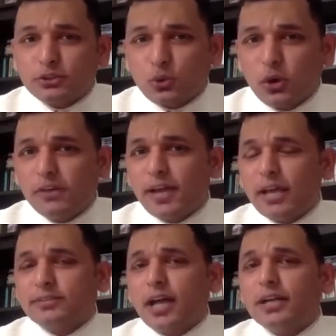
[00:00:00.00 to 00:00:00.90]
when I
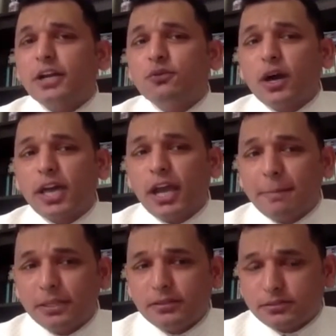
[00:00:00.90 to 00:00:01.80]
started working up
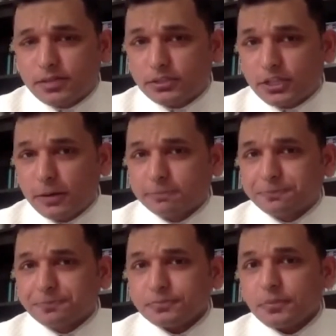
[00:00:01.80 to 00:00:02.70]
in this system,
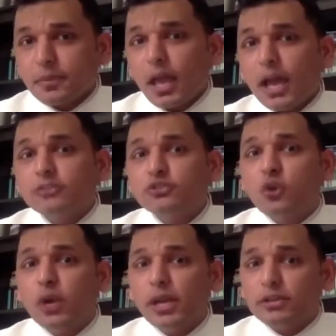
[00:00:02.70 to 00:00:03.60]
when
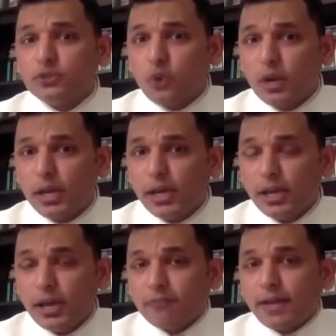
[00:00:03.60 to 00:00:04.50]

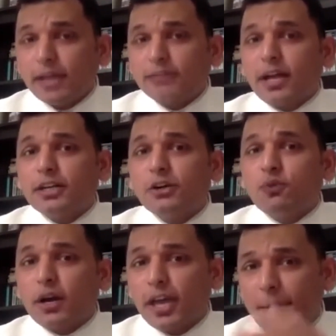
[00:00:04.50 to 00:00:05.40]
I started
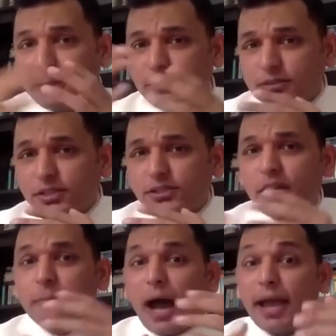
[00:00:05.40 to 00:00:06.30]
working up in this
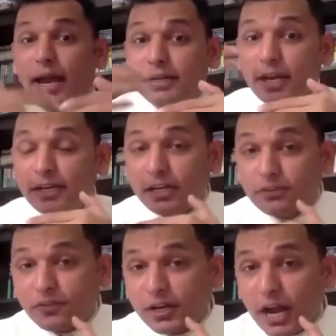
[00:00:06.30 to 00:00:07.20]
system, I attended
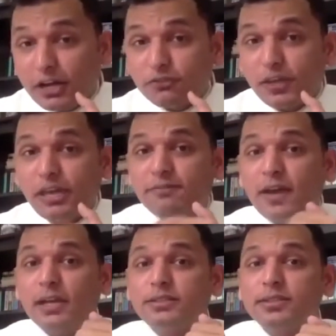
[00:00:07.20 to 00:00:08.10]
different kind of
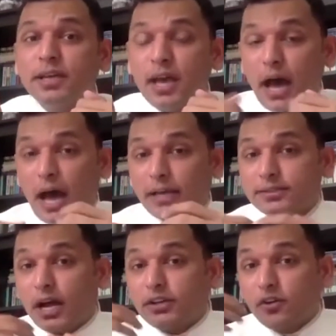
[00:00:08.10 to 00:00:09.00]
events. I
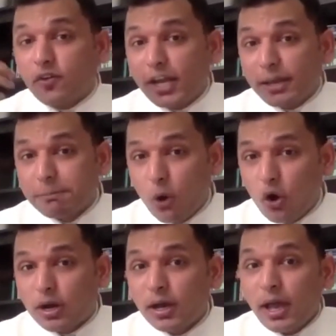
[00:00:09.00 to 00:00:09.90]
started reading
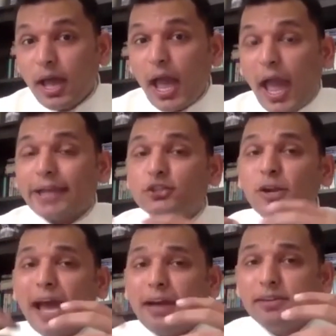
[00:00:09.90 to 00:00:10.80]
book. Actually,
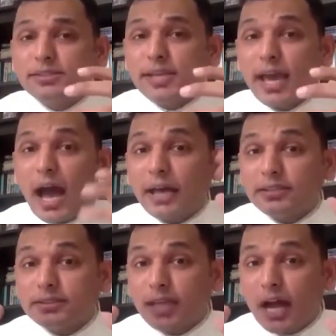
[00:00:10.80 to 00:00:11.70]
I will say I
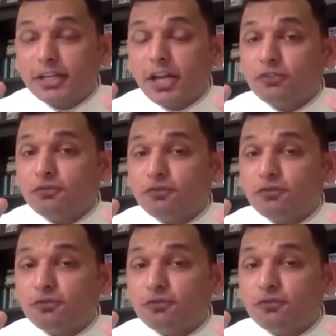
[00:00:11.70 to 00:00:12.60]
started
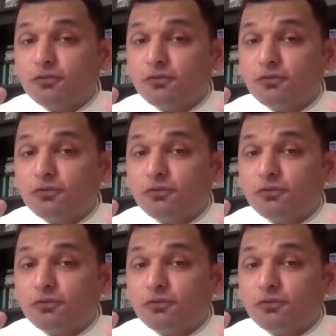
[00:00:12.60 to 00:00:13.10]
following system.